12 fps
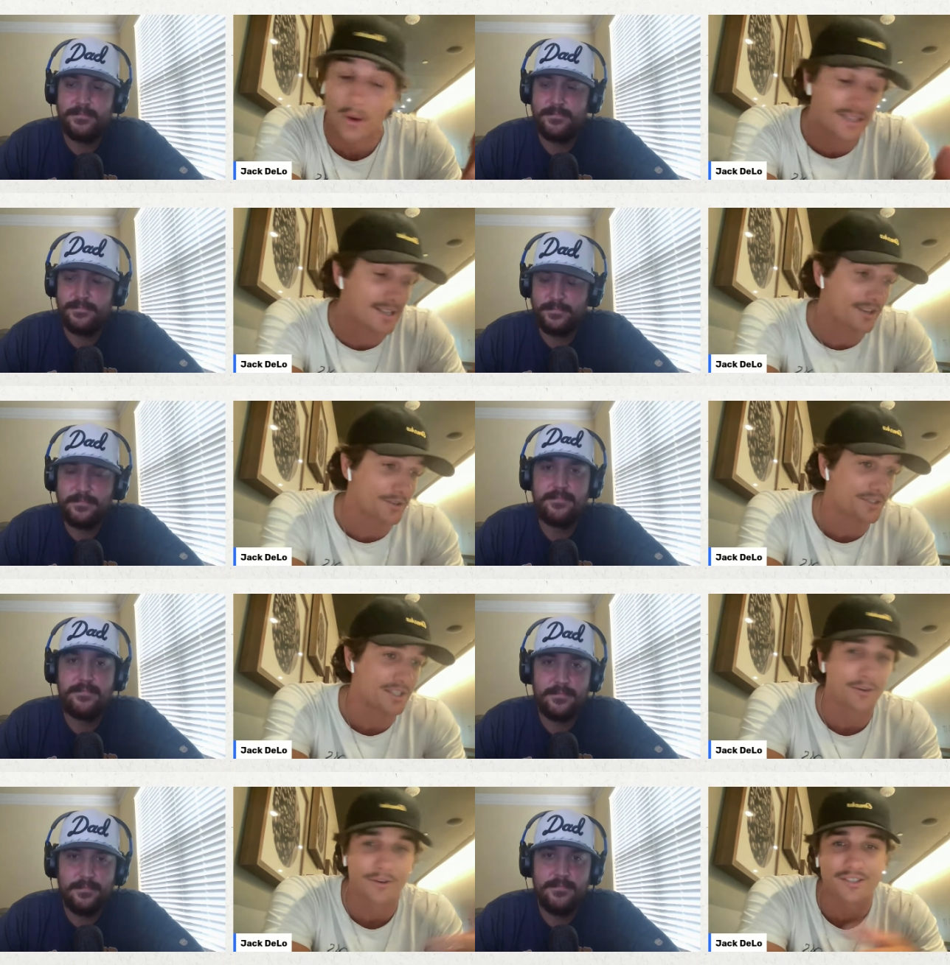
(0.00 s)
Speaker 1: It's why Zander
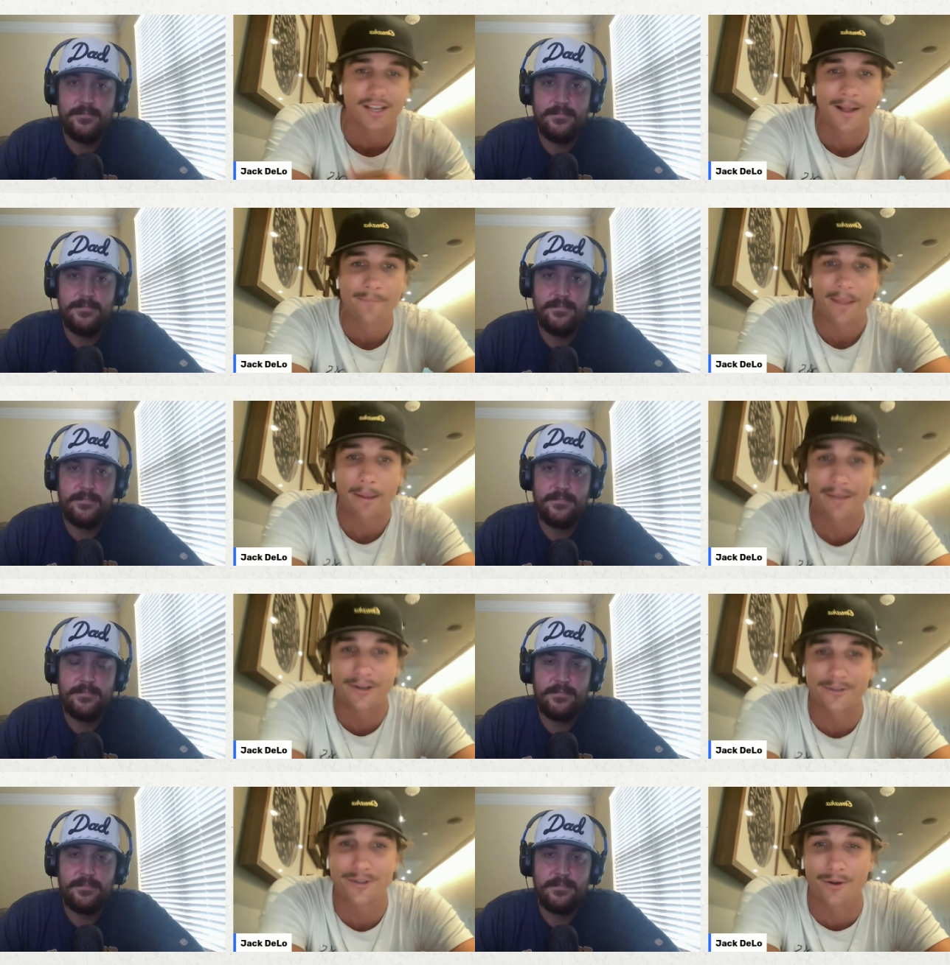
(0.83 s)
Sechrist, I
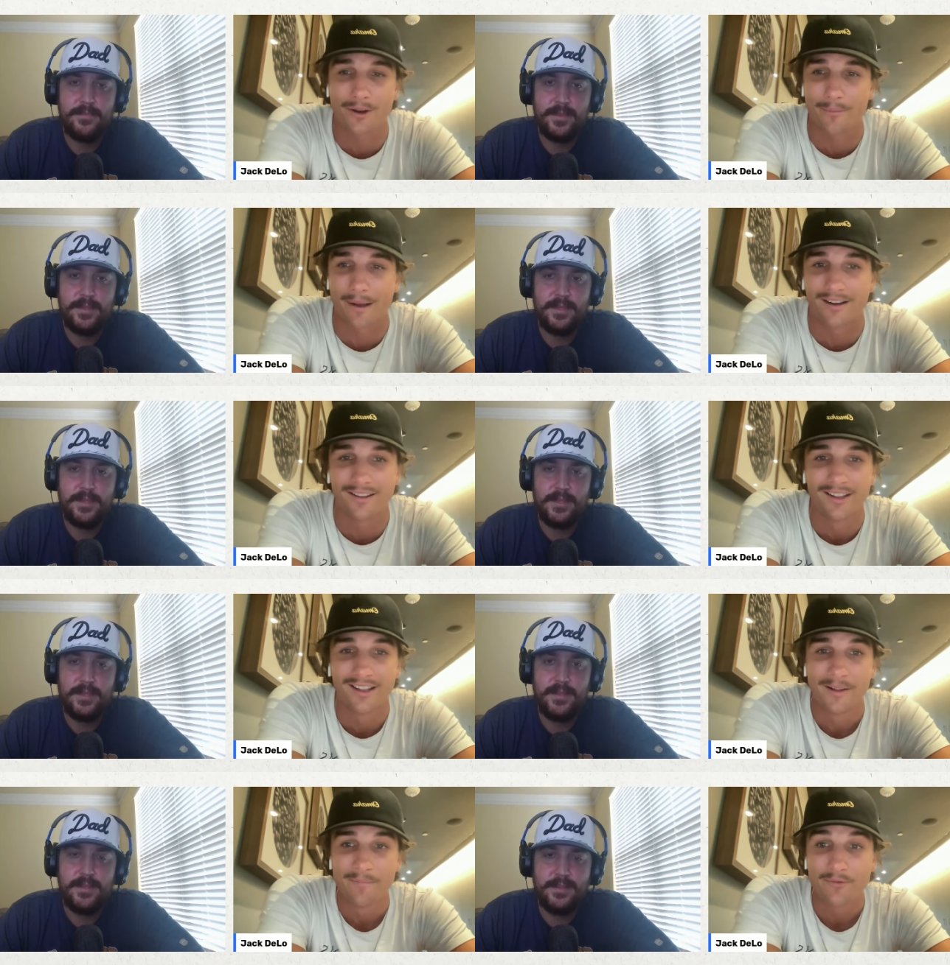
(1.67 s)
made a joke
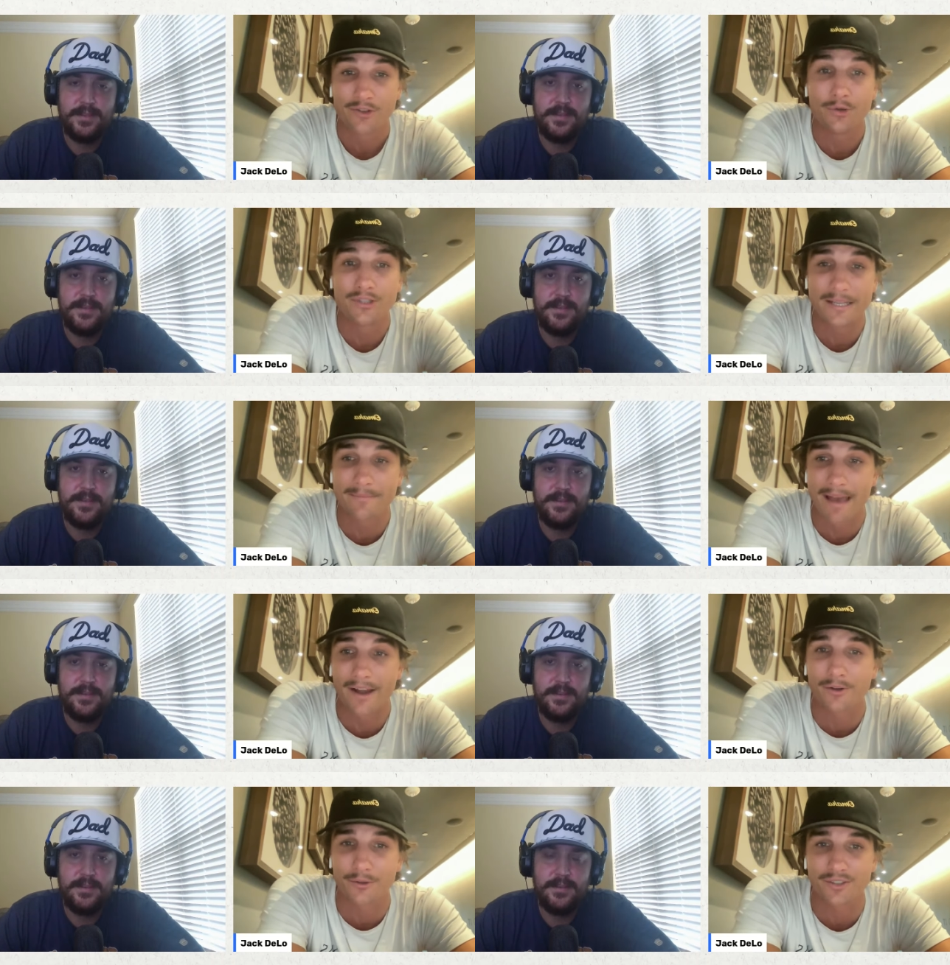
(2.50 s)
about UT
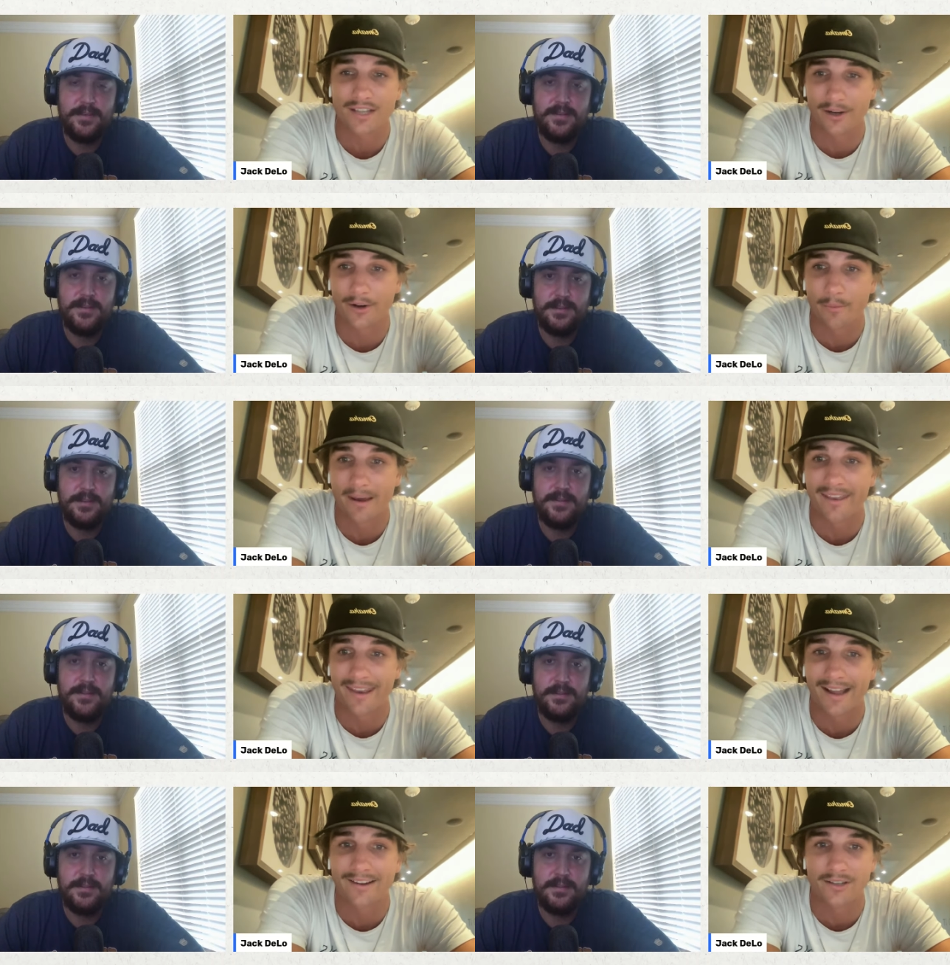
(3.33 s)
Medical Center
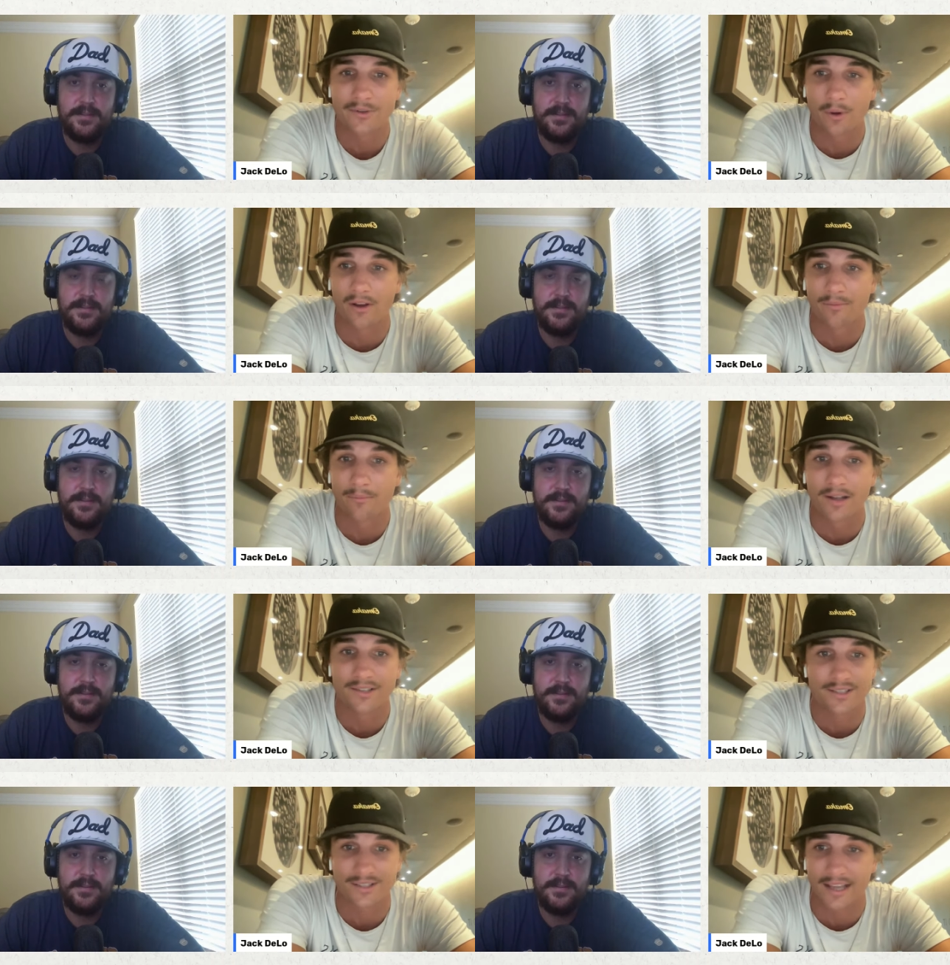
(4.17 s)
about nine to 12
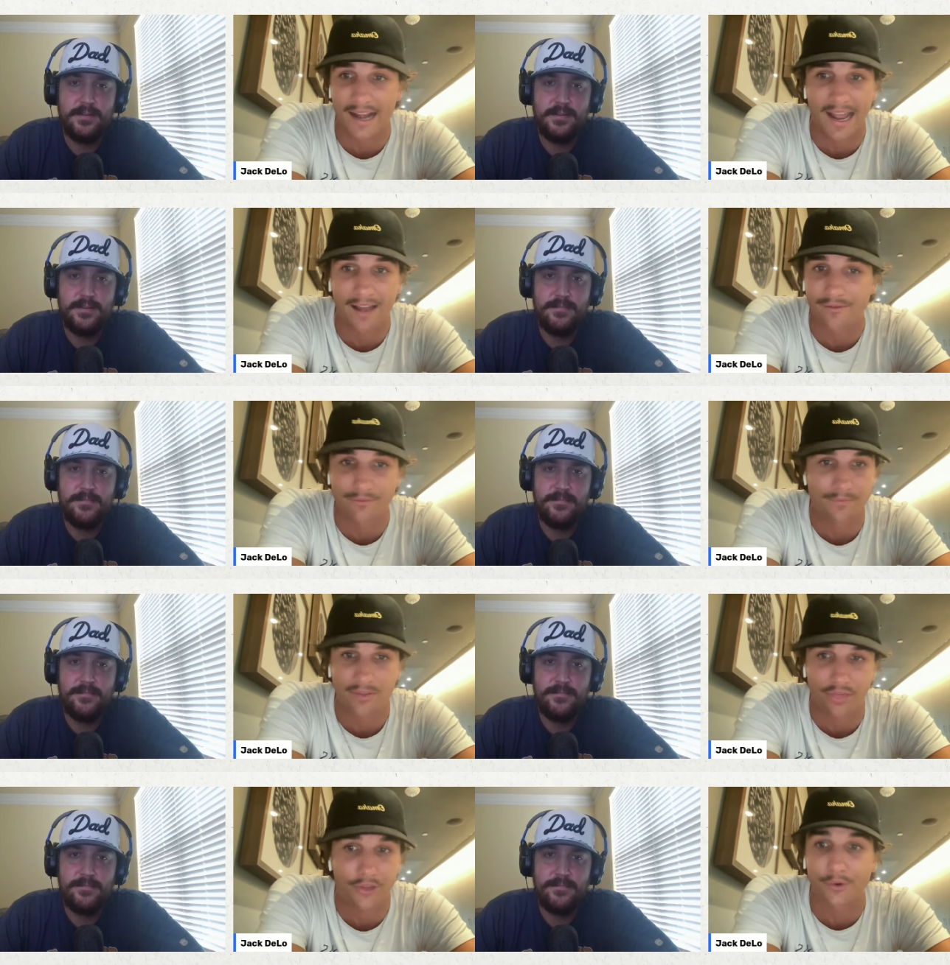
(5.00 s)
months is going to have
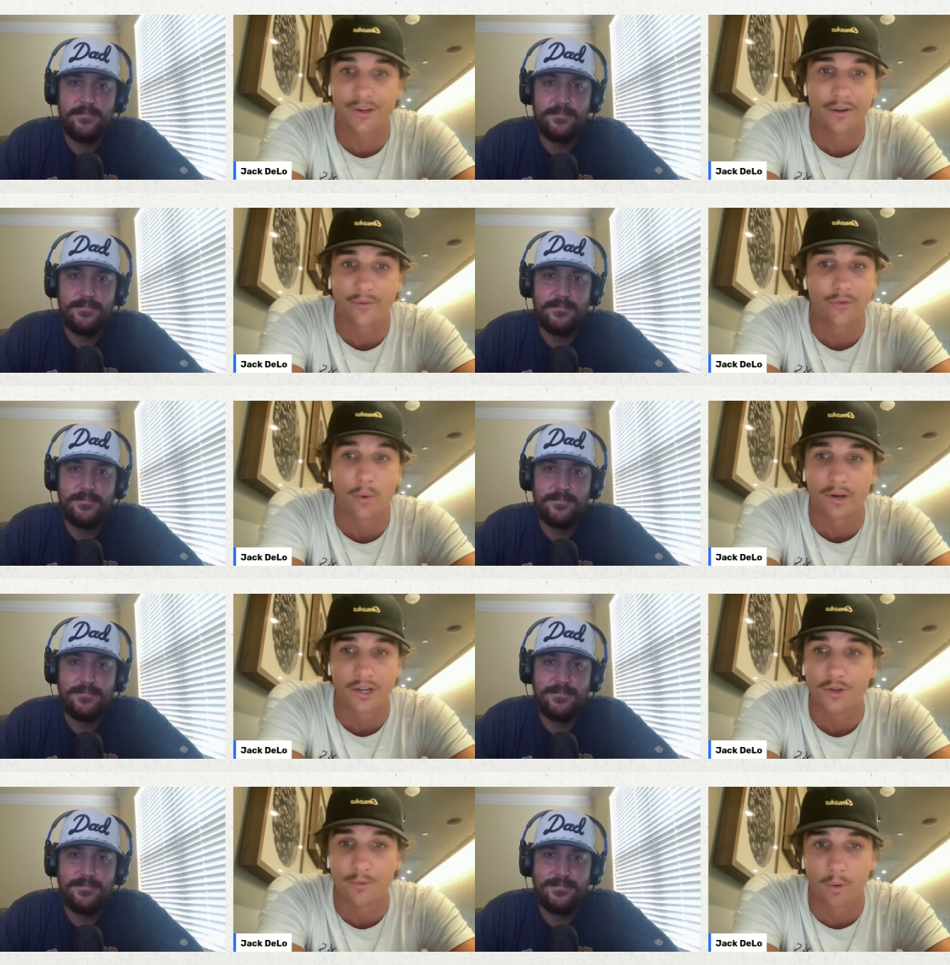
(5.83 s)
30 to
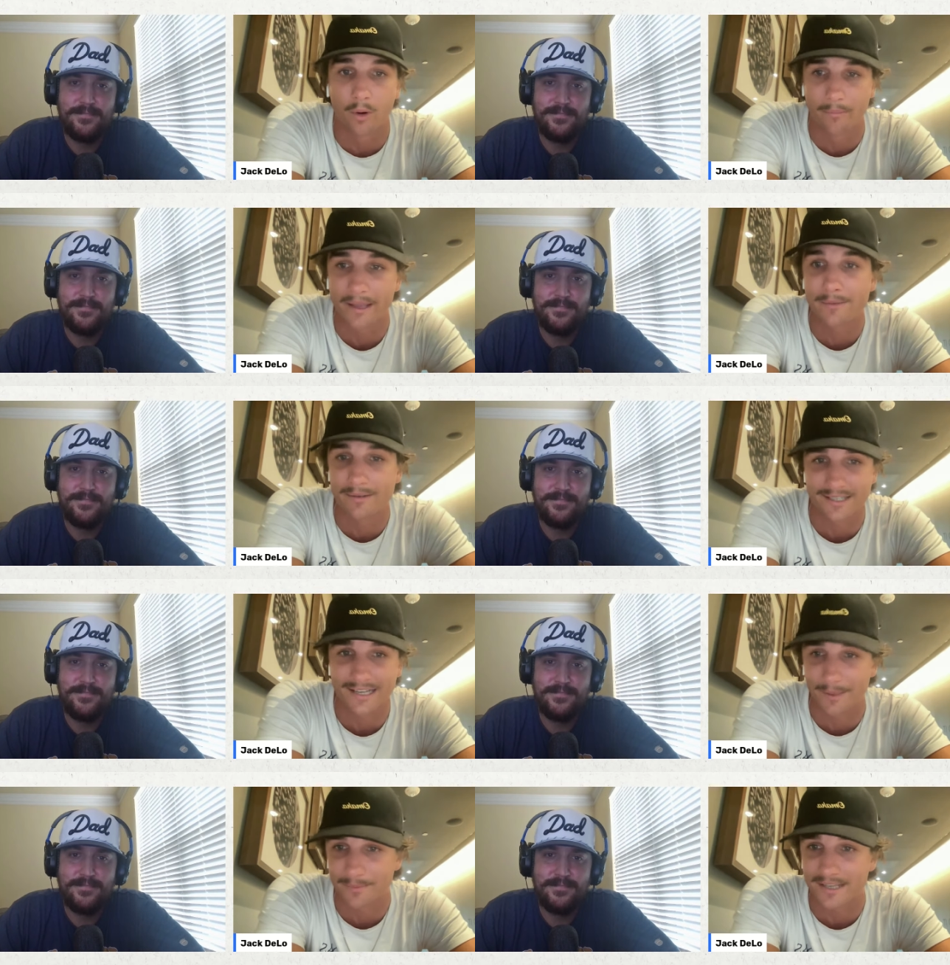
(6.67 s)
40 newborn
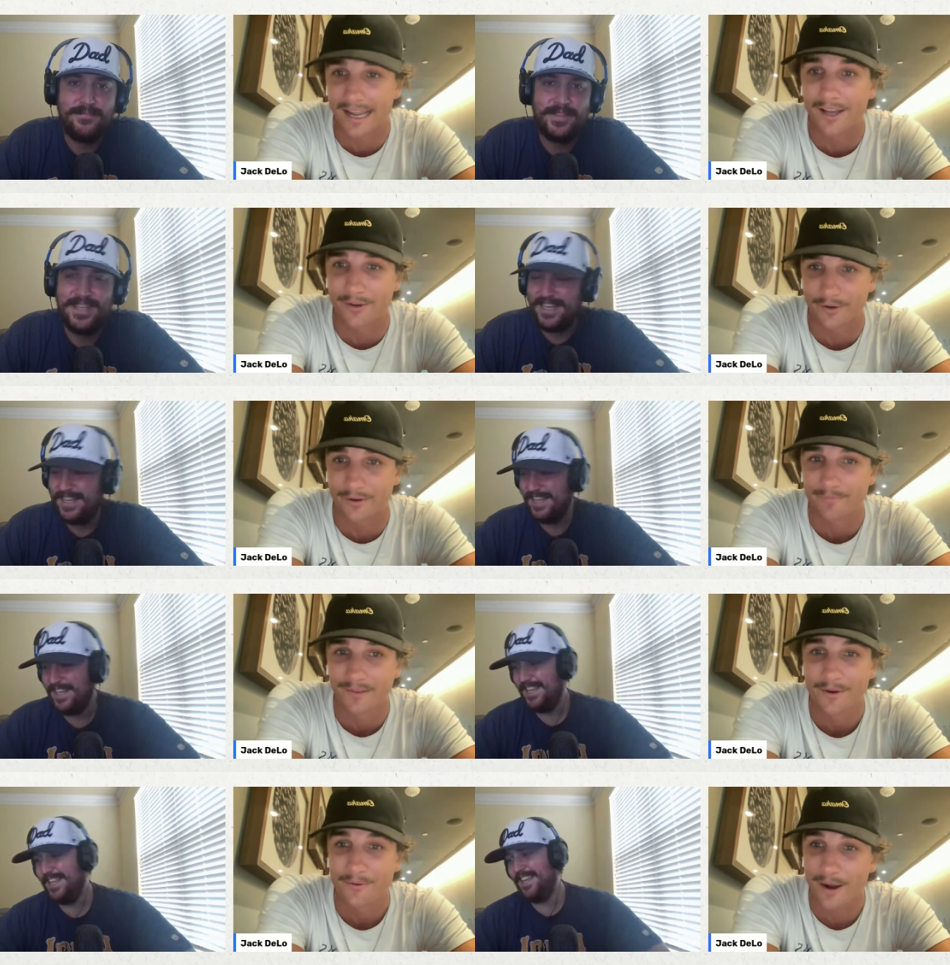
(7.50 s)
babies named
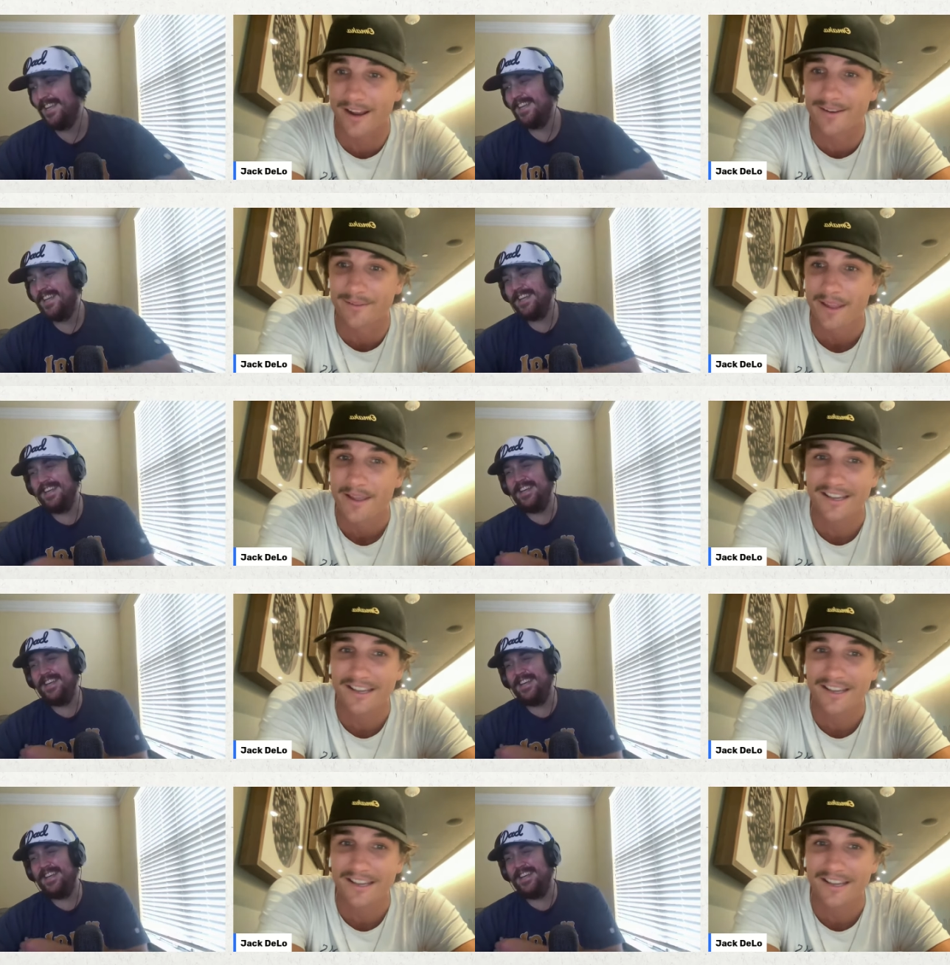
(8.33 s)
Zander, right?